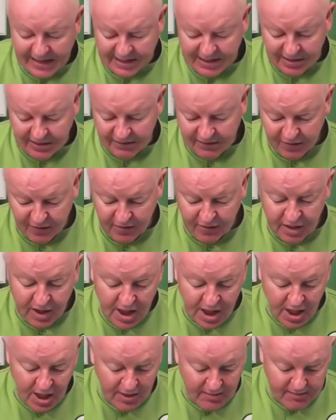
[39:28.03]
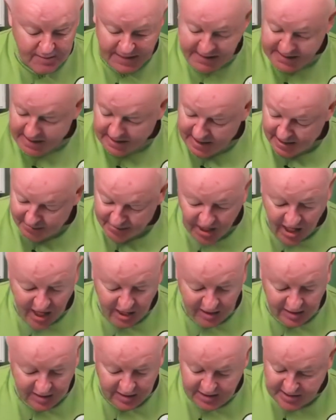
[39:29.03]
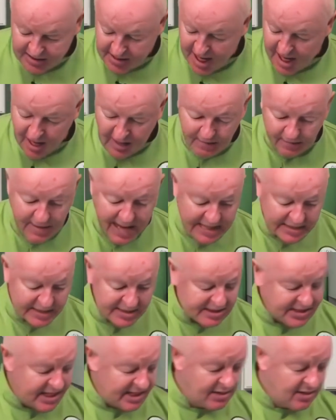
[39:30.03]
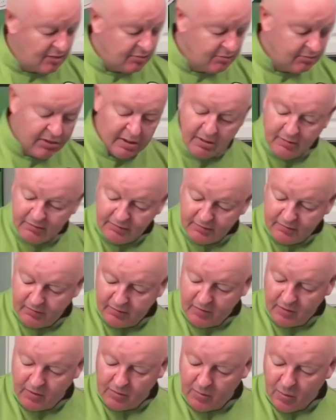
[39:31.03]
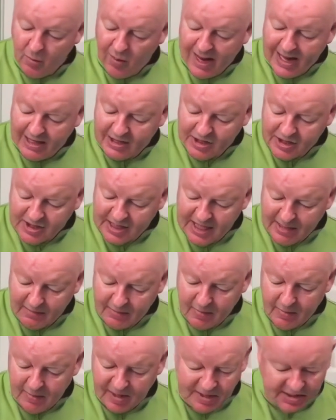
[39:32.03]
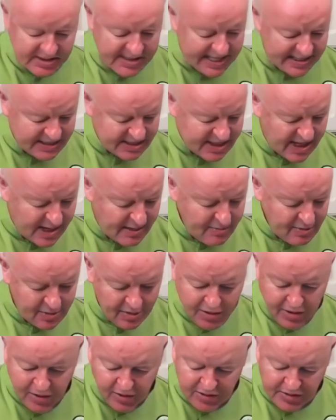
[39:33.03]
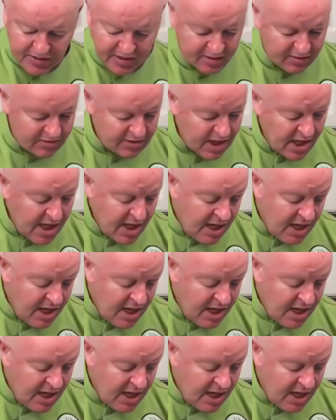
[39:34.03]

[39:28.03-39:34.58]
So if you're mixing up colors, as I said, don't, you know, throw them away, just keep them, because next time you can use those.